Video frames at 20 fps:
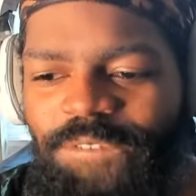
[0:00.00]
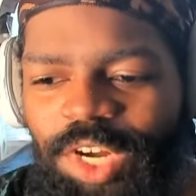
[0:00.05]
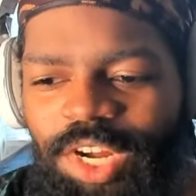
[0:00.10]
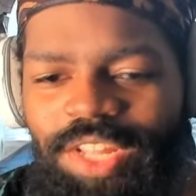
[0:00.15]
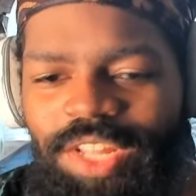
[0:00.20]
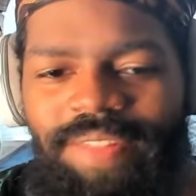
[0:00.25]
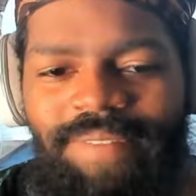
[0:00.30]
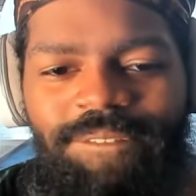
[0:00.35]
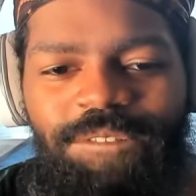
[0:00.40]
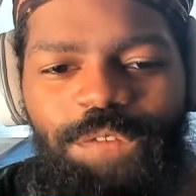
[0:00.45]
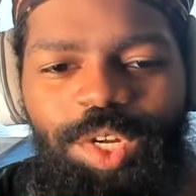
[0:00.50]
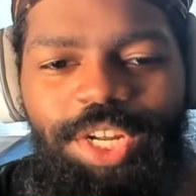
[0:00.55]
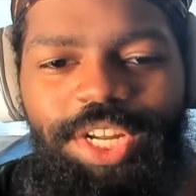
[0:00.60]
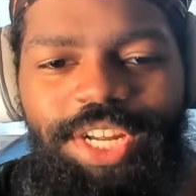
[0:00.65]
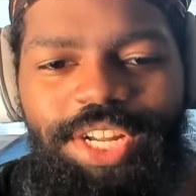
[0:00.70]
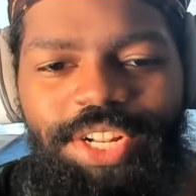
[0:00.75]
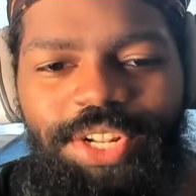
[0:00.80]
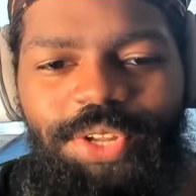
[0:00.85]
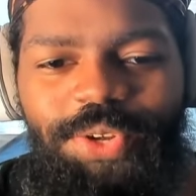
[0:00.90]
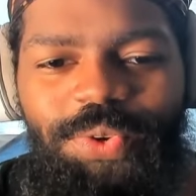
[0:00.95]
further
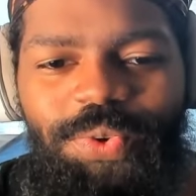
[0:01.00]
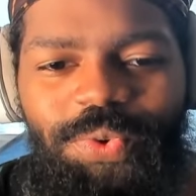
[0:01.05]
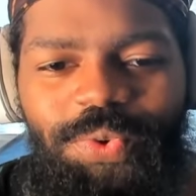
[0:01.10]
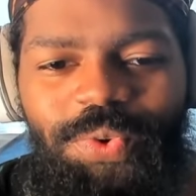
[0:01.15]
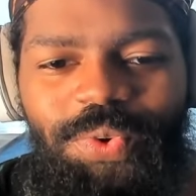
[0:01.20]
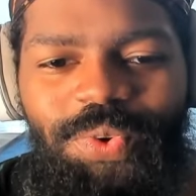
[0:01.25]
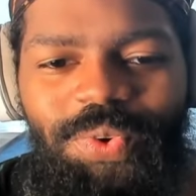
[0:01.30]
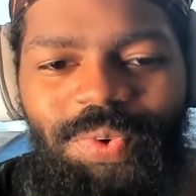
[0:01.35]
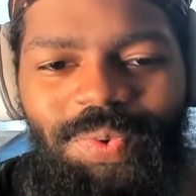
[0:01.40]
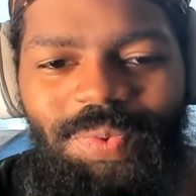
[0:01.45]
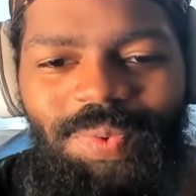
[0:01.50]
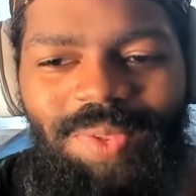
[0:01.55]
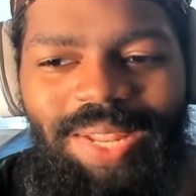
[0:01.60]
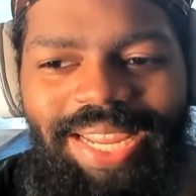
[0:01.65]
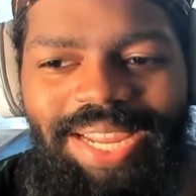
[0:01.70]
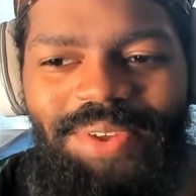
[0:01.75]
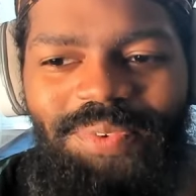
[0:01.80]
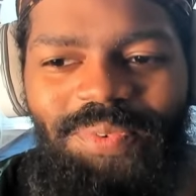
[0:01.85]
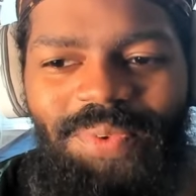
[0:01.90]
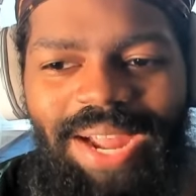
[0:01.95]
freaking ado,
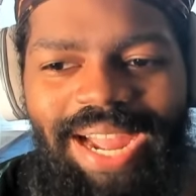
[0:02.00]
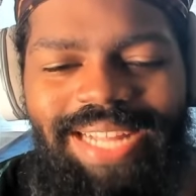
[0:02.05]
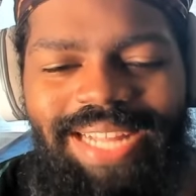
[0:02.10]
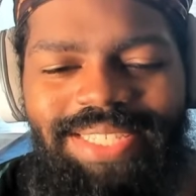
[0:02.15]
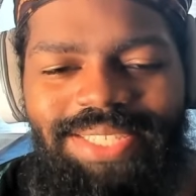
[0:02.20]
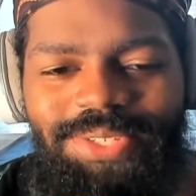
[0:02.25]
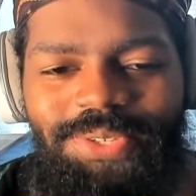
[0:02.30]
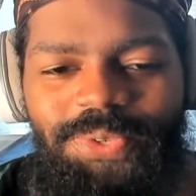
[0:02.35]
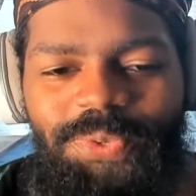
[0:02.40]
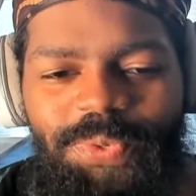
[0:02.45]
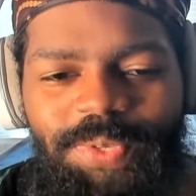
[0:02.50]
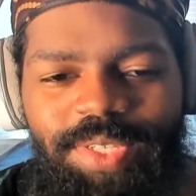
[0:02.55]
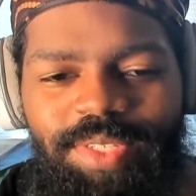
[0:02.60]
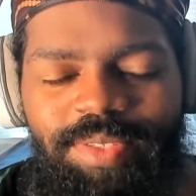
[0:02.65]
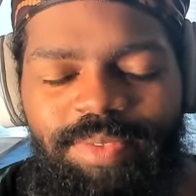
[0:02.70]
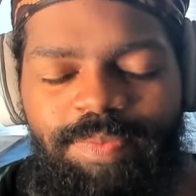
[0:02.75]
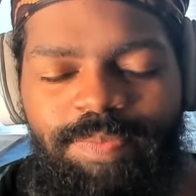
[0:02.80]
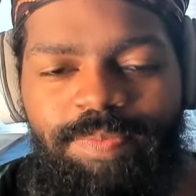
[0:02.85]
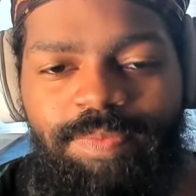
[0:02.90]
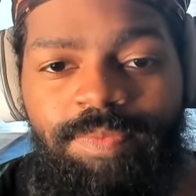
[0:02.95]
let's get right to
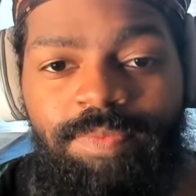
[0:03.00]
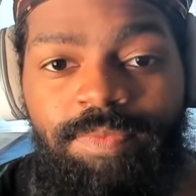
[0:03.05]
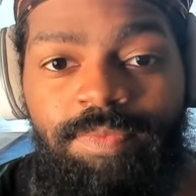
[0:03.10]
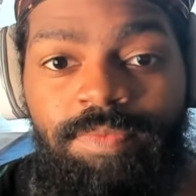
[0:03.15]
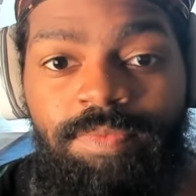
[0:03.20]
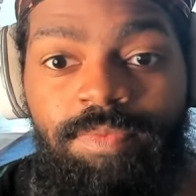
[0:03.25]
it.